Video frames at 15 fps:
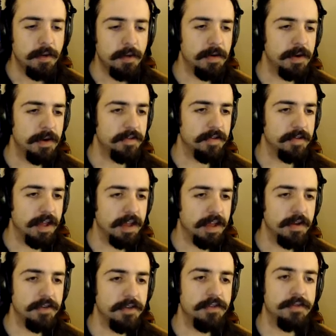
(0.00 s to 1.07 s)
where it's like
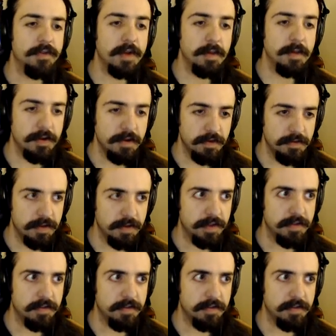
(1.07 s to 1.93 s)
you're just reproducing the